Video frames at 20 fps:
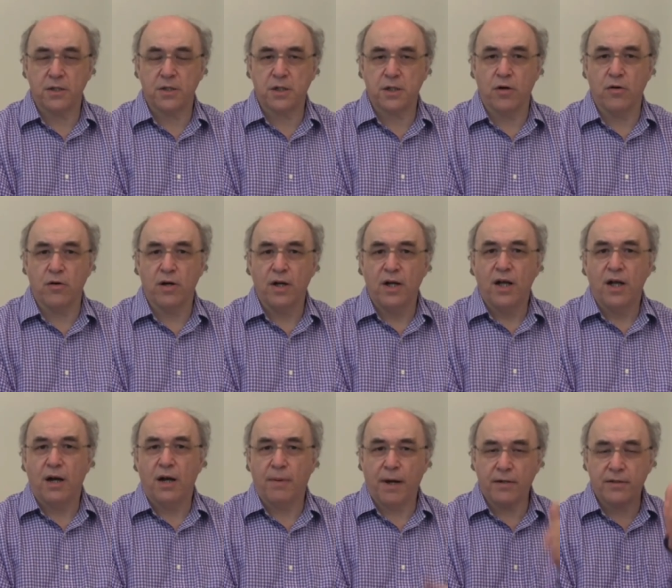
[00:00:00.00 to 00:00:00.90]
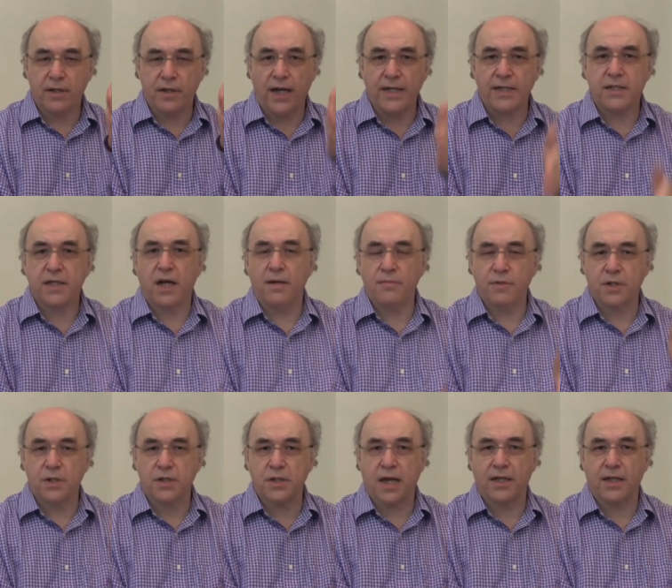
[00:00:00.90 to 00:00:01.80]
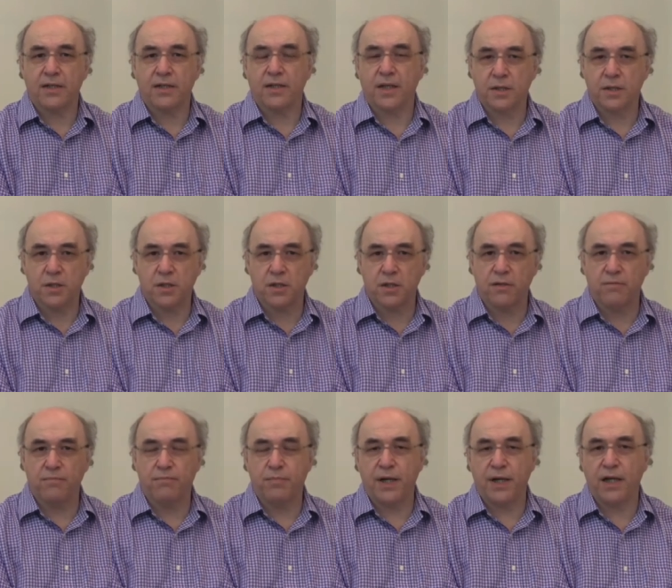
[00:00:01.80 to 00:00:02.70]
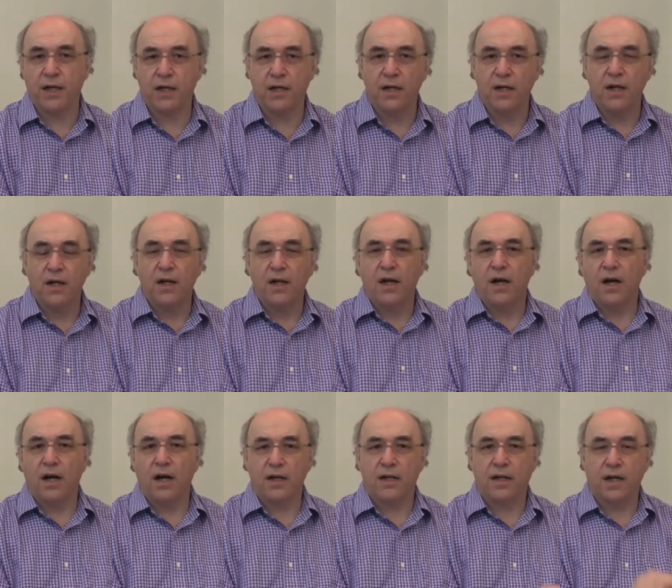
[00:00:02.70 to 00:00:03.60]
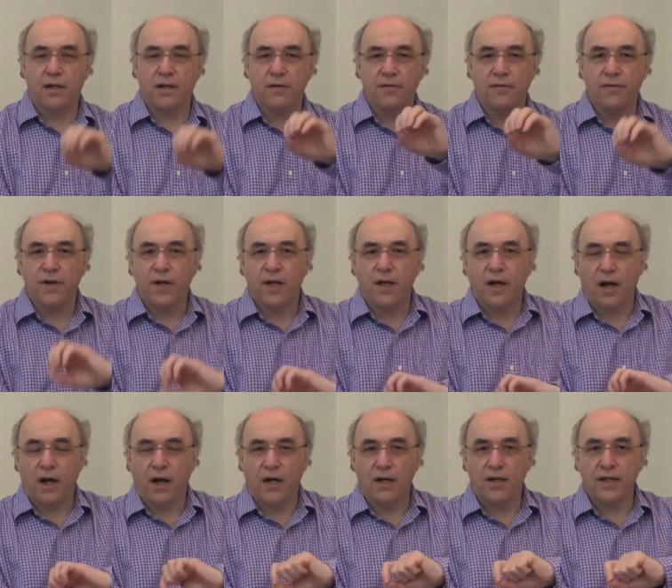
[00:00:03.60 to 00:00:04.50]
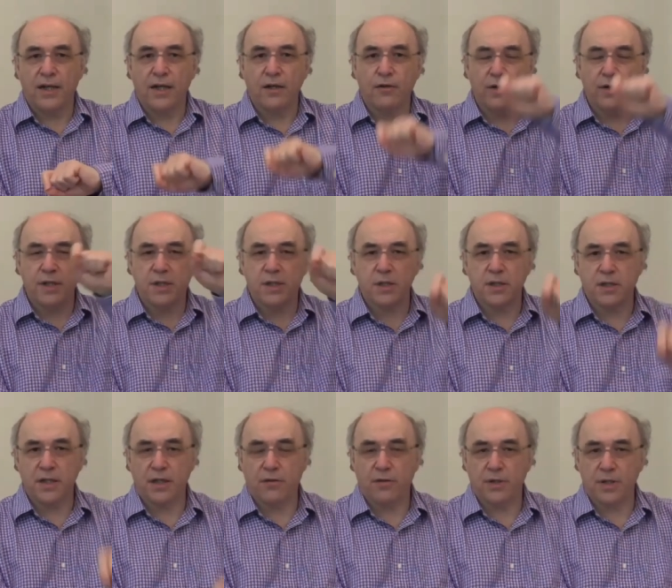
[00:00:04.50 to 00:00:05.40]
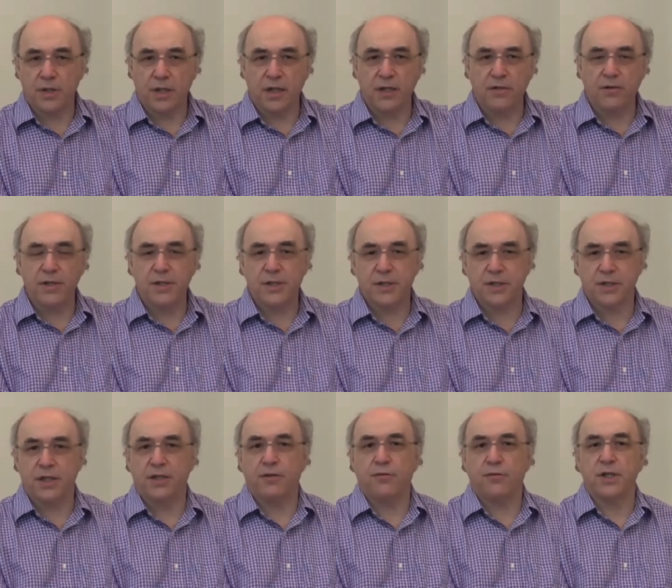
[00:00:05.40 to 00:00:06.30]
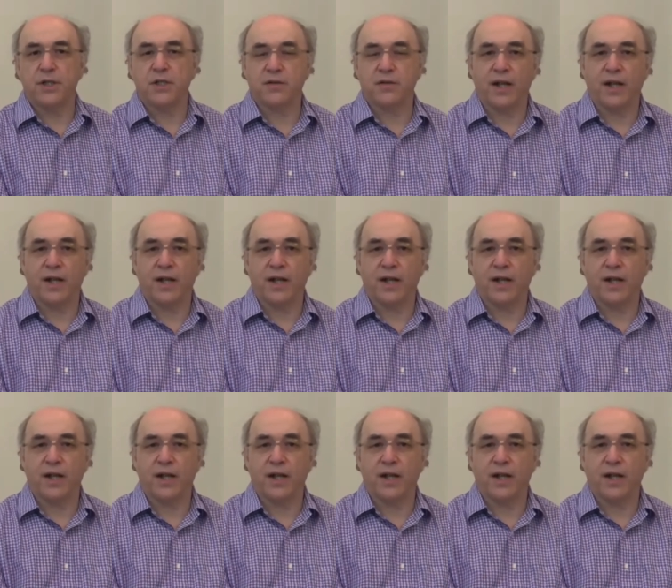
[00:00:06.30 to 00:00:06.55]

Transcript: So about 9 times a second, there's a sort of big kind of increase and decrease of